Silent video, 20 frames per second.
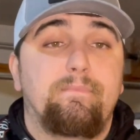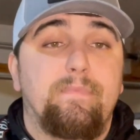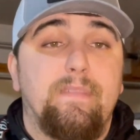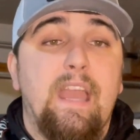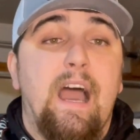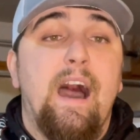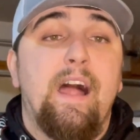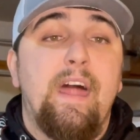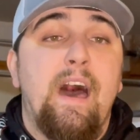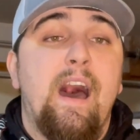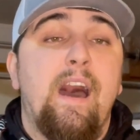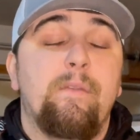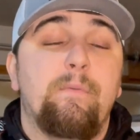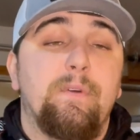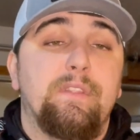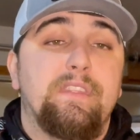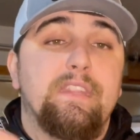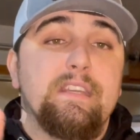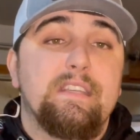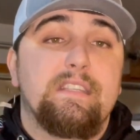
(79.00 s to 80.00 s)
got on
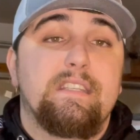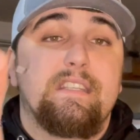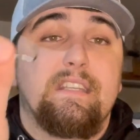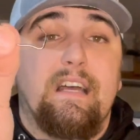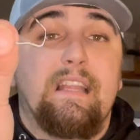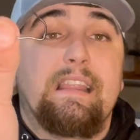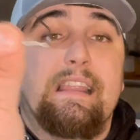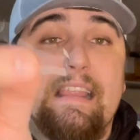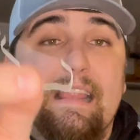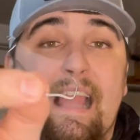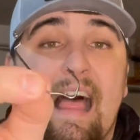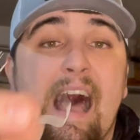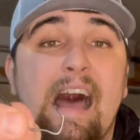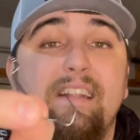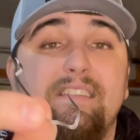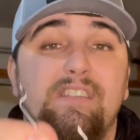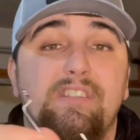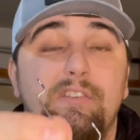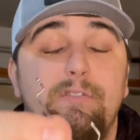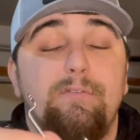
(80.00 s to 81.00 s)
with this a
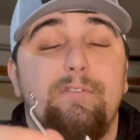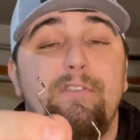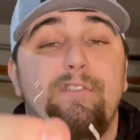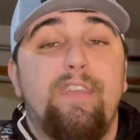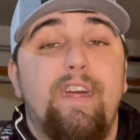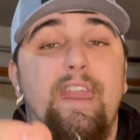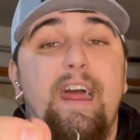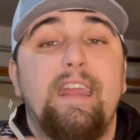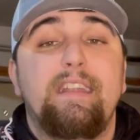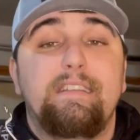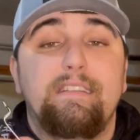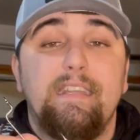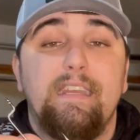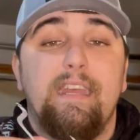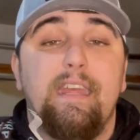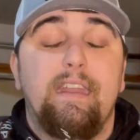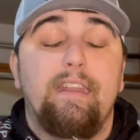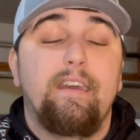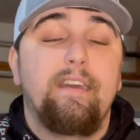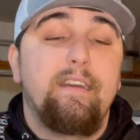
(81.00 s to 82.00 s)
lot sooner than I
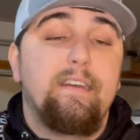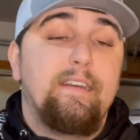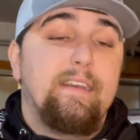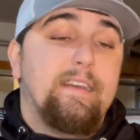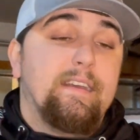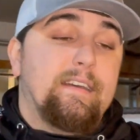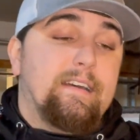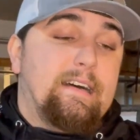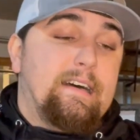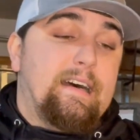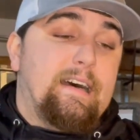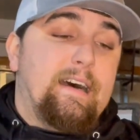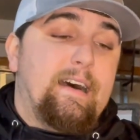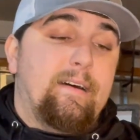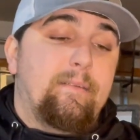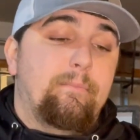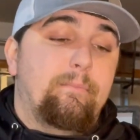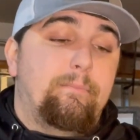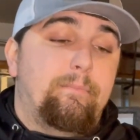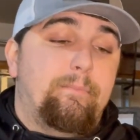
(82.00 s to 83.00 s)
did.
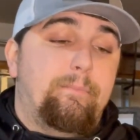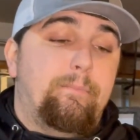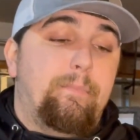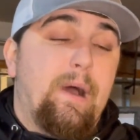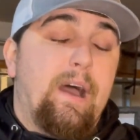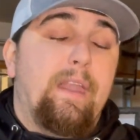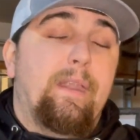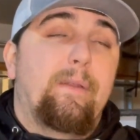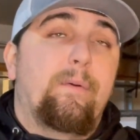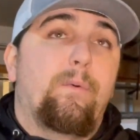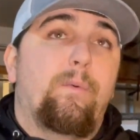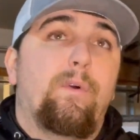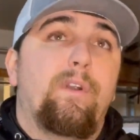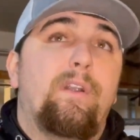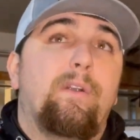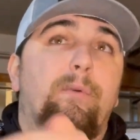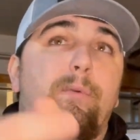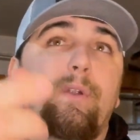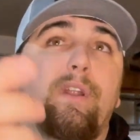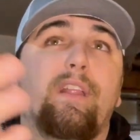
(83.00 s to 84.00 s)
But
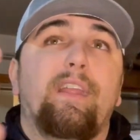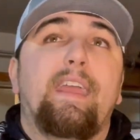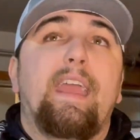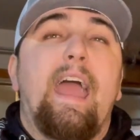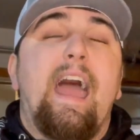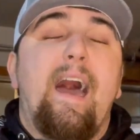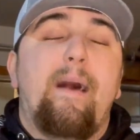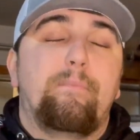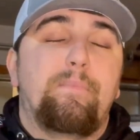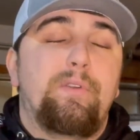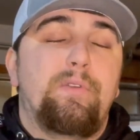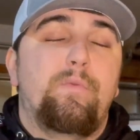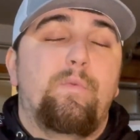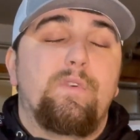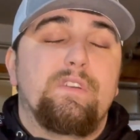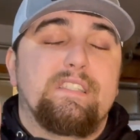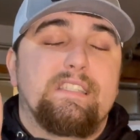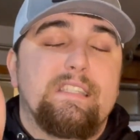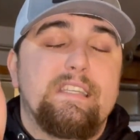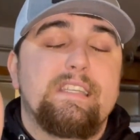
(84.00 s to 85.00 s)
where it really happened
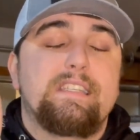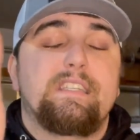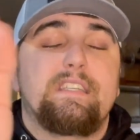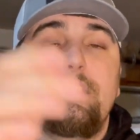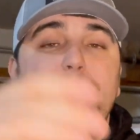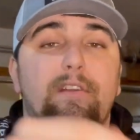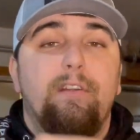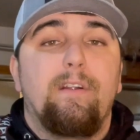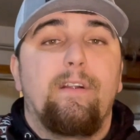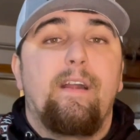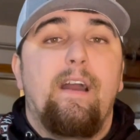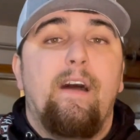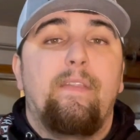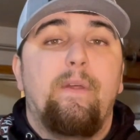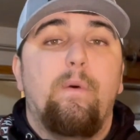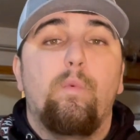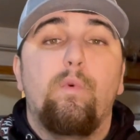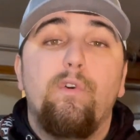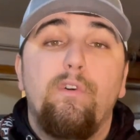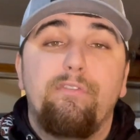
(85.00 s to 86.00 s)
was this year on
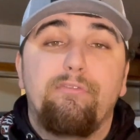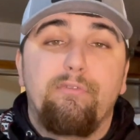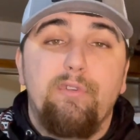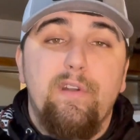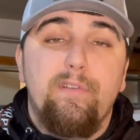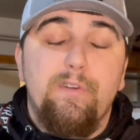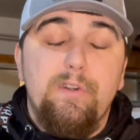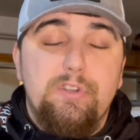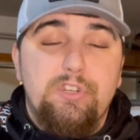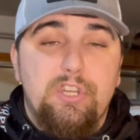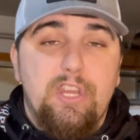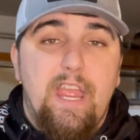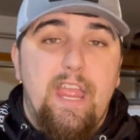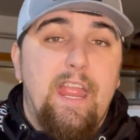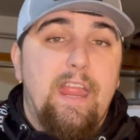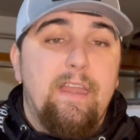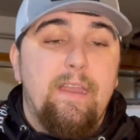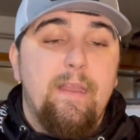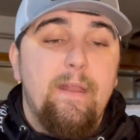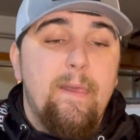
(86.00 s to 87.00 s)
the Wolf River
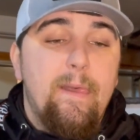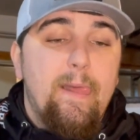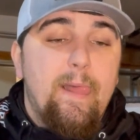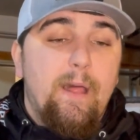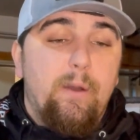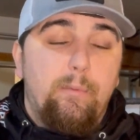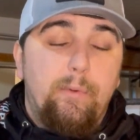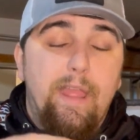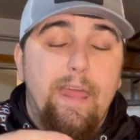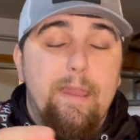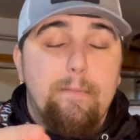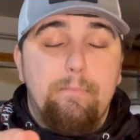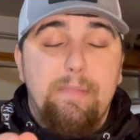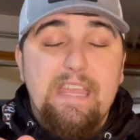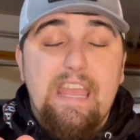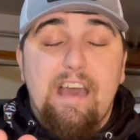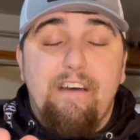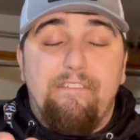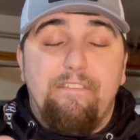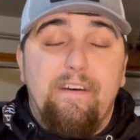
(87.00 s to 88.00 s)
chain, we had a
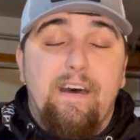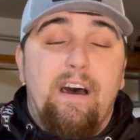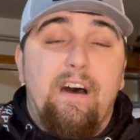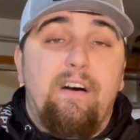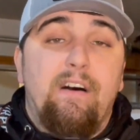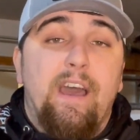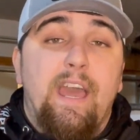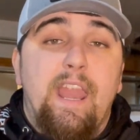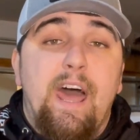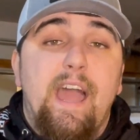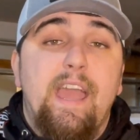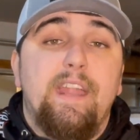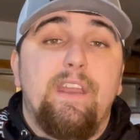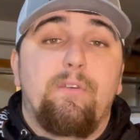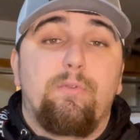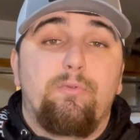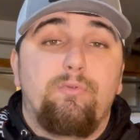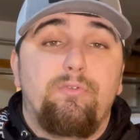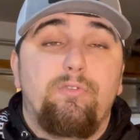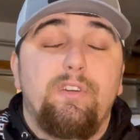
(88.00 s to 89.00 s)
BFL, and I had
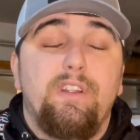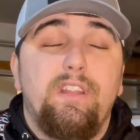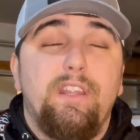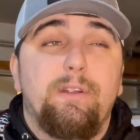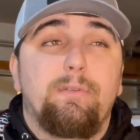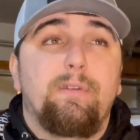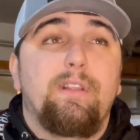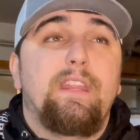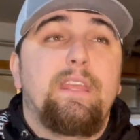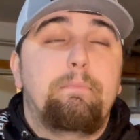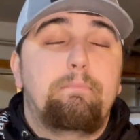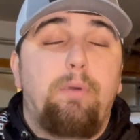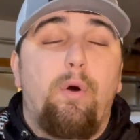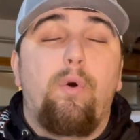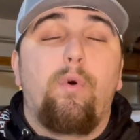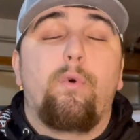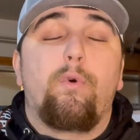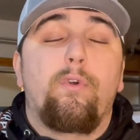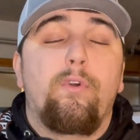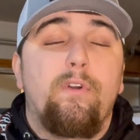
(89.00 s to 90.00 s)
a really
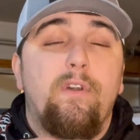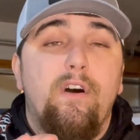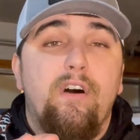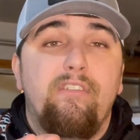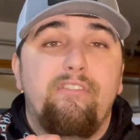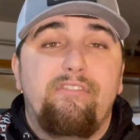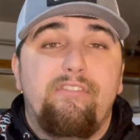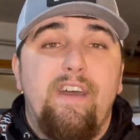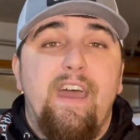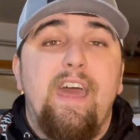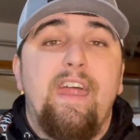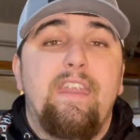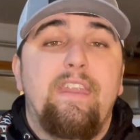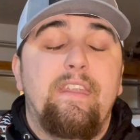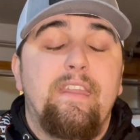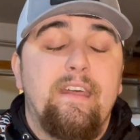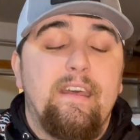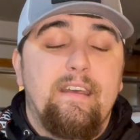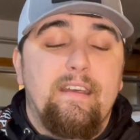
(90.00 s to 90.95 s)
poor event